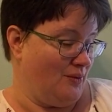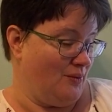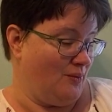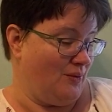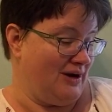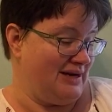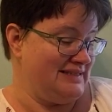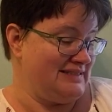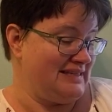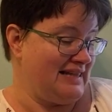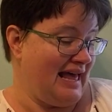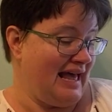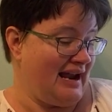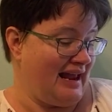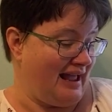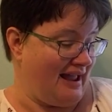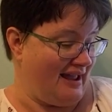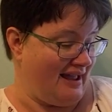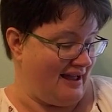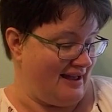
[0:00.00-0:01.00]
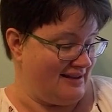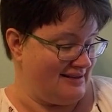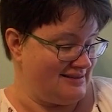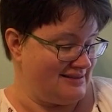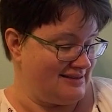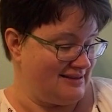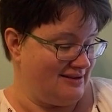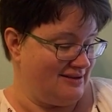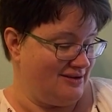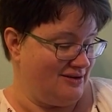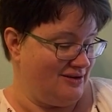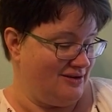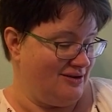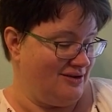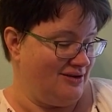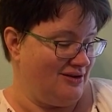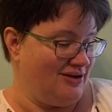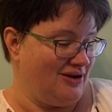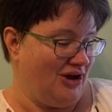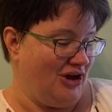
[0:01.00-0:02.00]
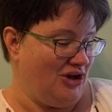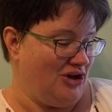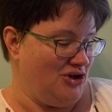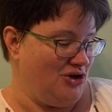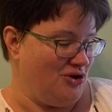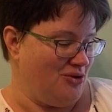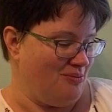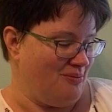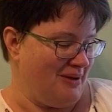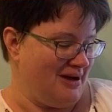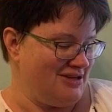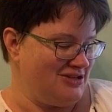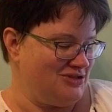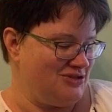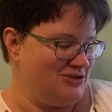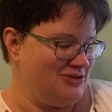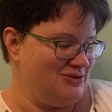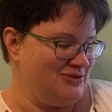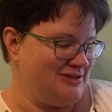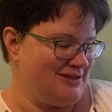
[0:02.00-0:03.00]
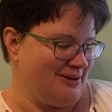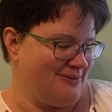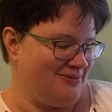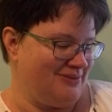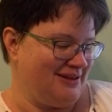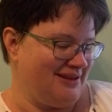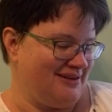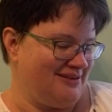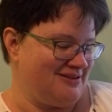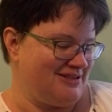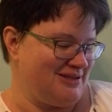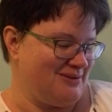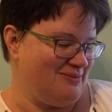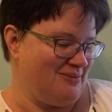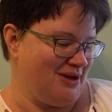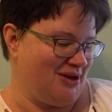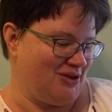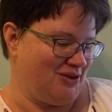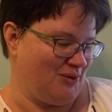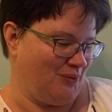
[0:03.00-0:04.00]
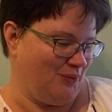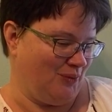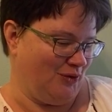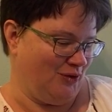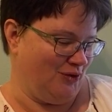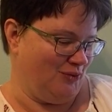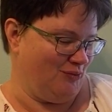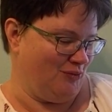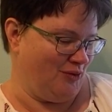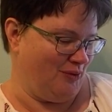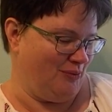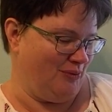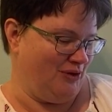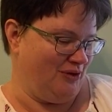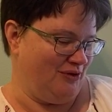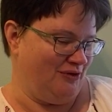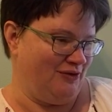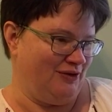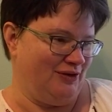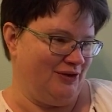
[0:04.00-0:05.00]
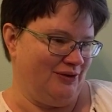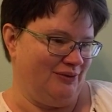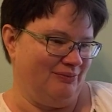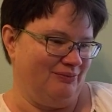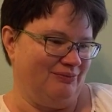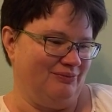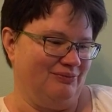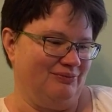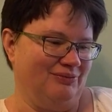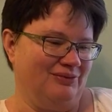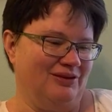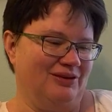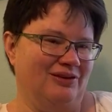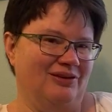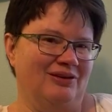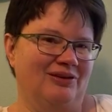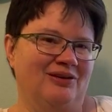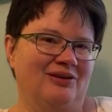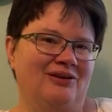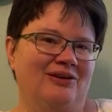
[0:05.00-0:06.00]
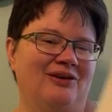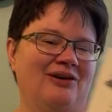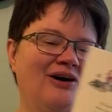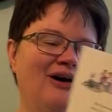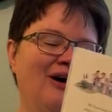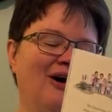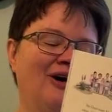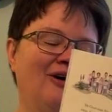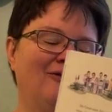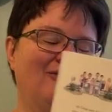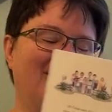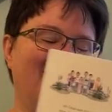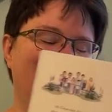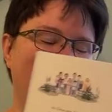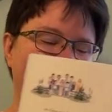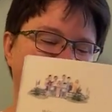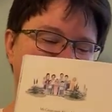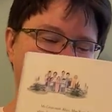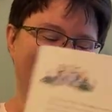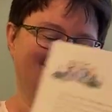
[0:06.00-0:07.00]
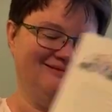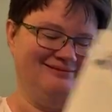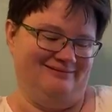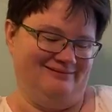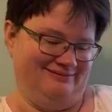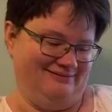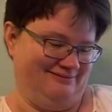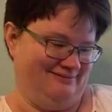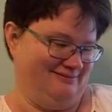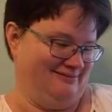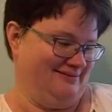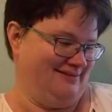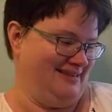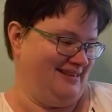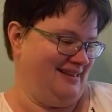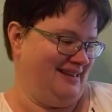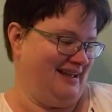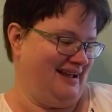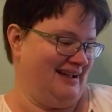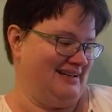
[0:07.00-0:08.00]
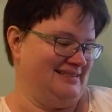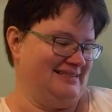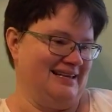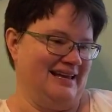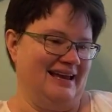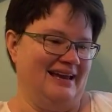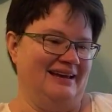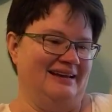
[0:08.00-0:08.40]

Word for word: What is that, I ask? You must do something to make the world more beautiful. All right, I say.